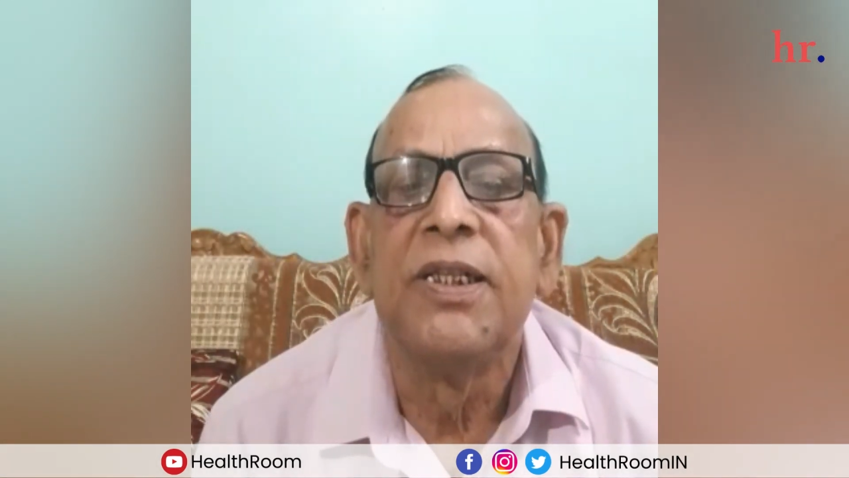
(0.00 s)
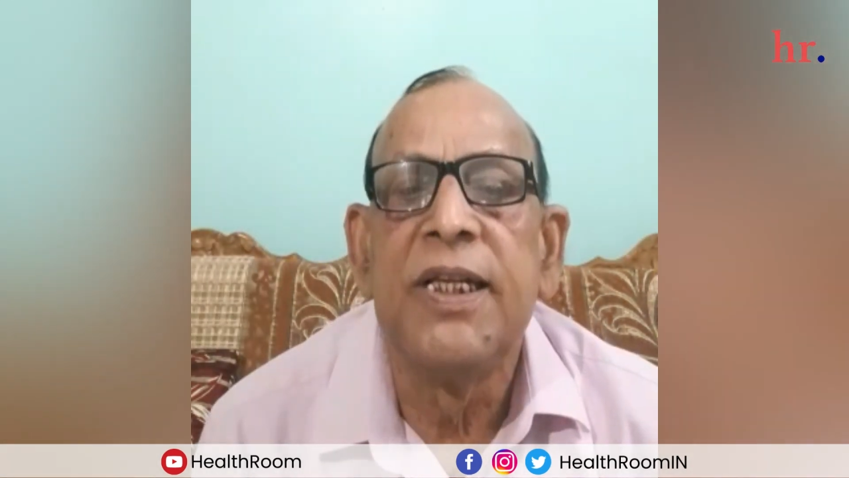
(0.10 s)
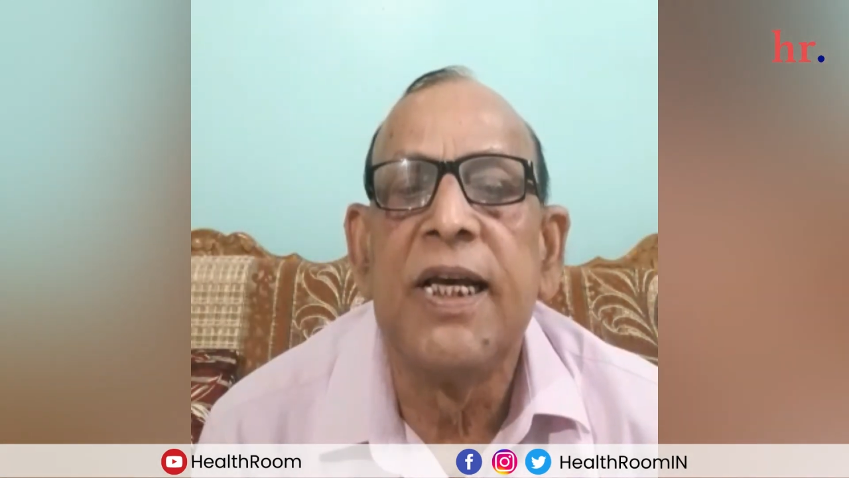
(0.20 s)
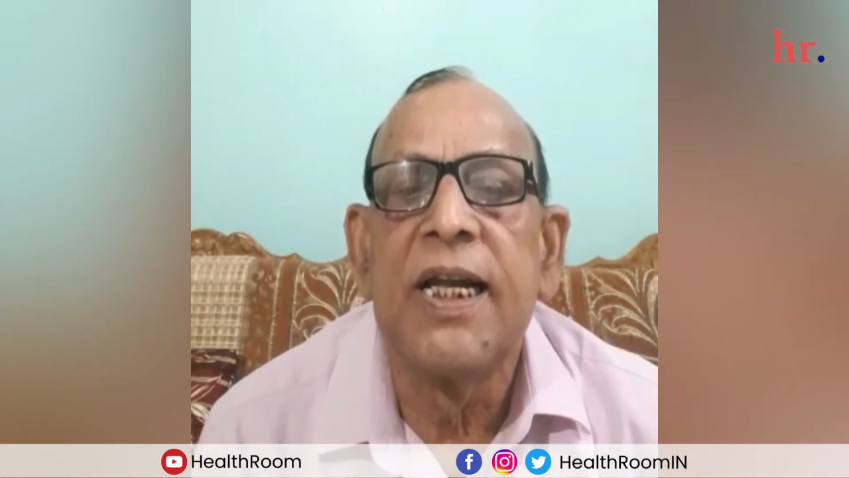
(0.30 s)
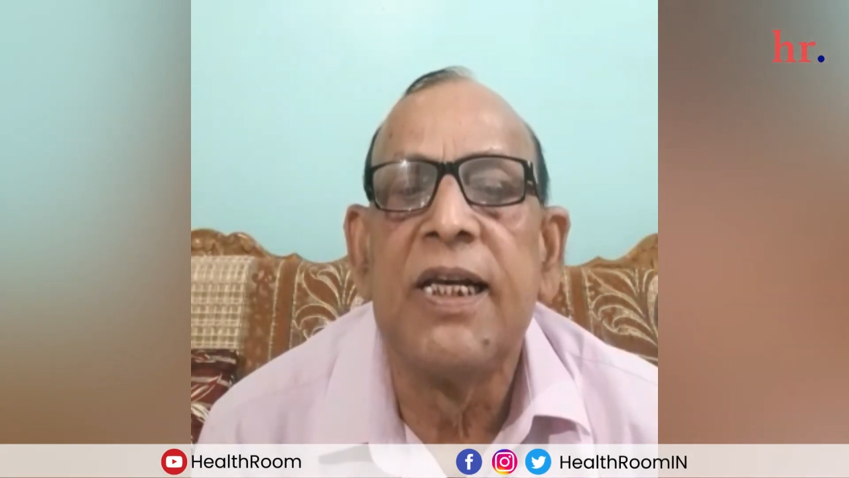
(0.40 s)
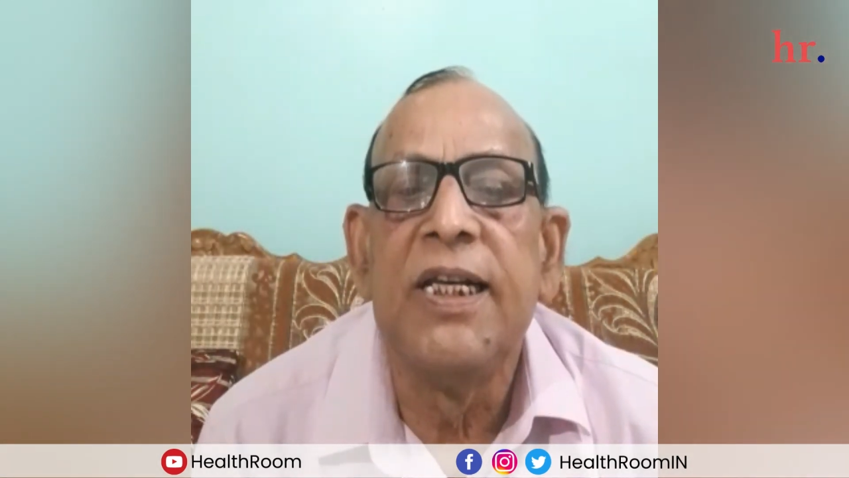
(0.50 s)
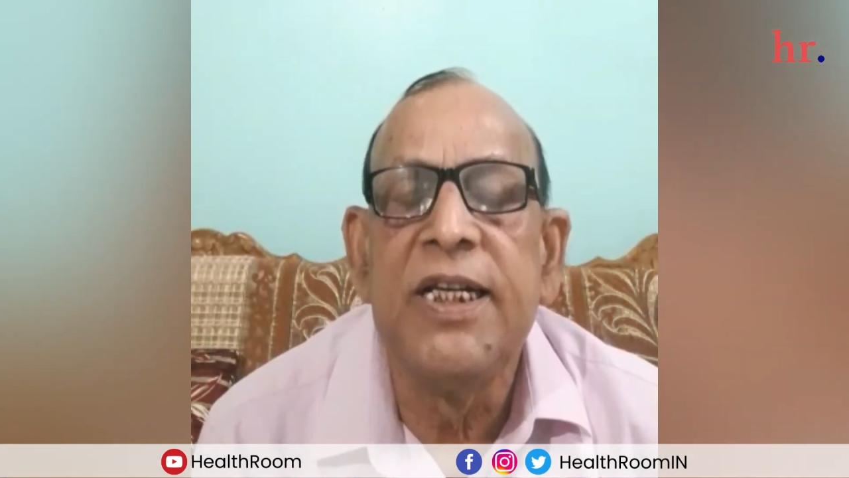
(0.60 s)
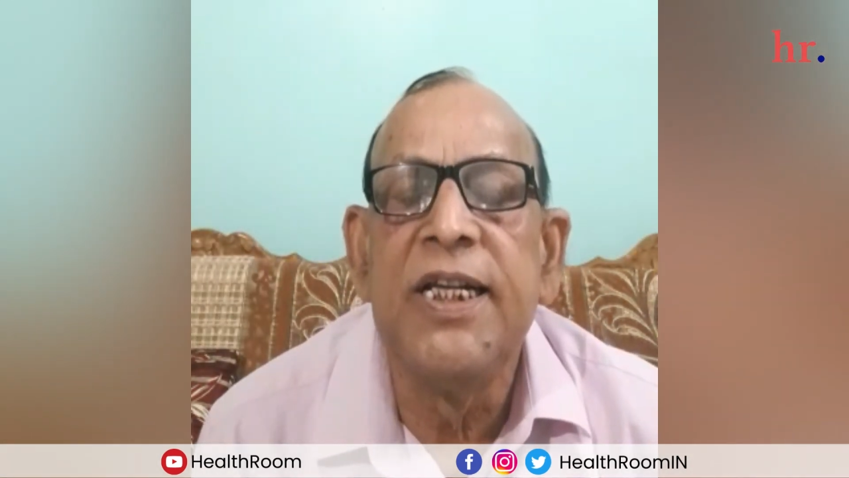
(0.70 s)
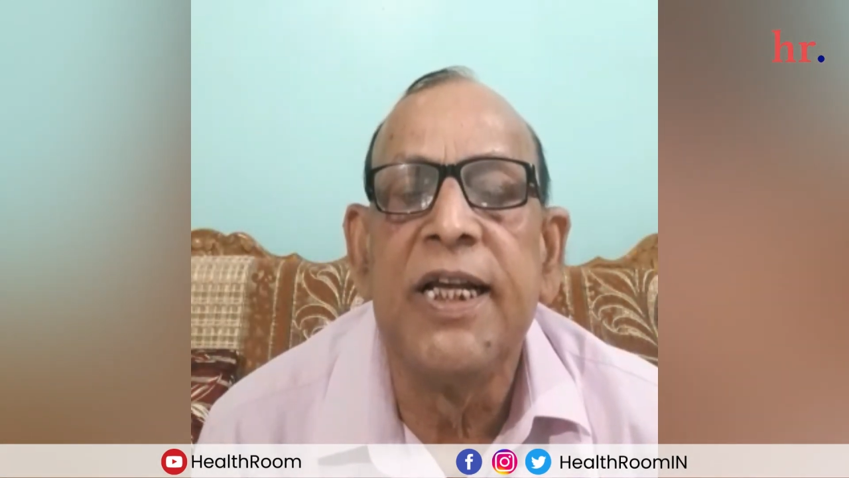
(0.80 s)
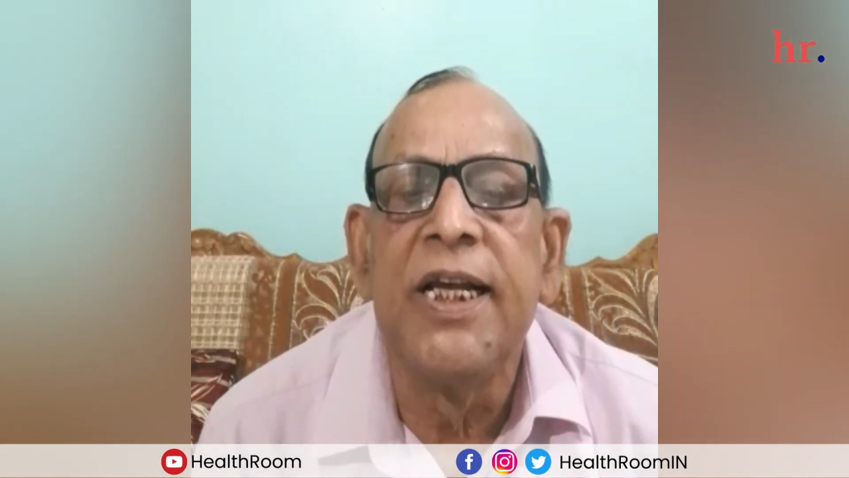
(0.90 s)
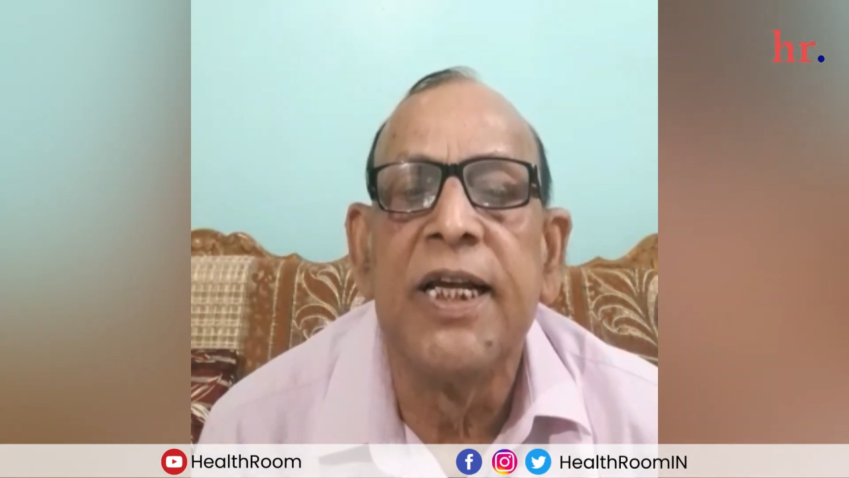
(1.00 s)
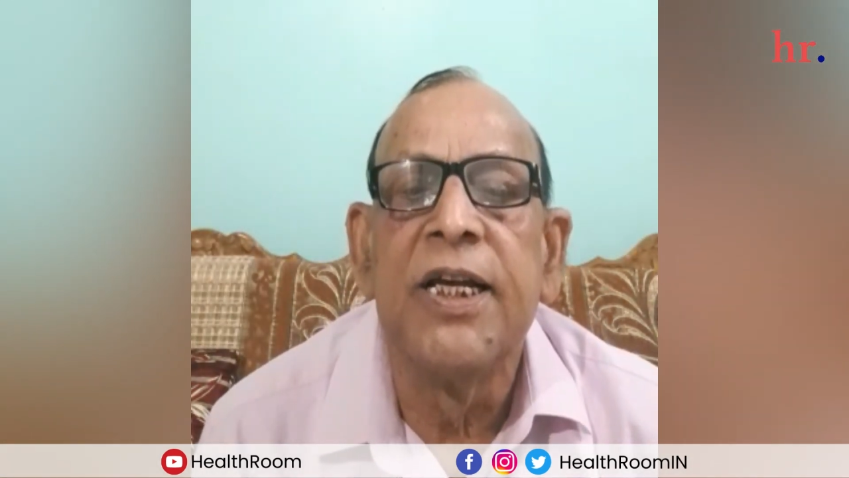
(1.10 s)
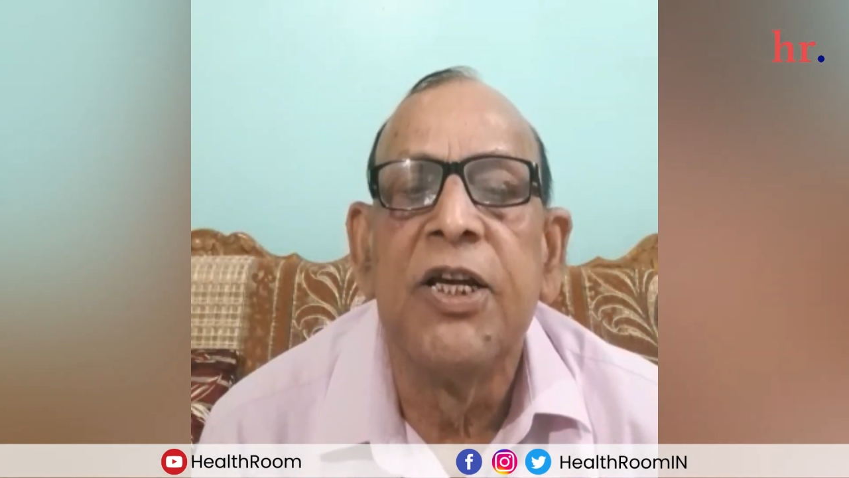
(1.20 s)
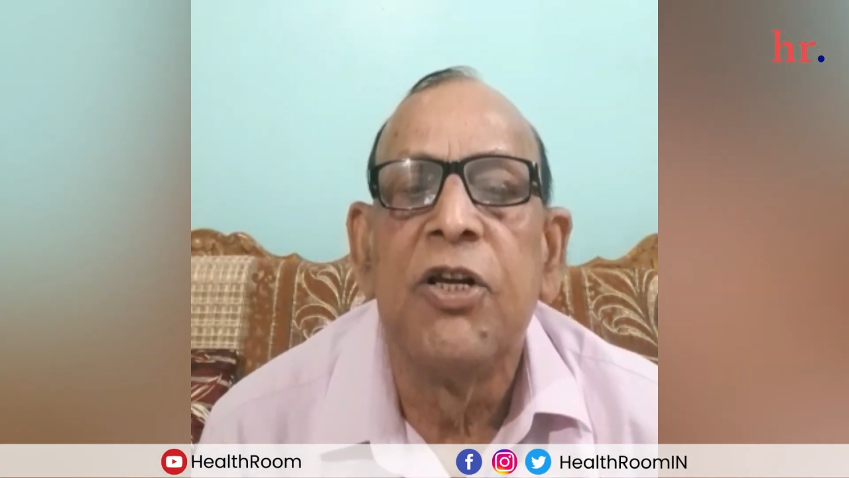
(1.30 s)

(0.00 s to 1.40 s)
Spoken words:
they are leading a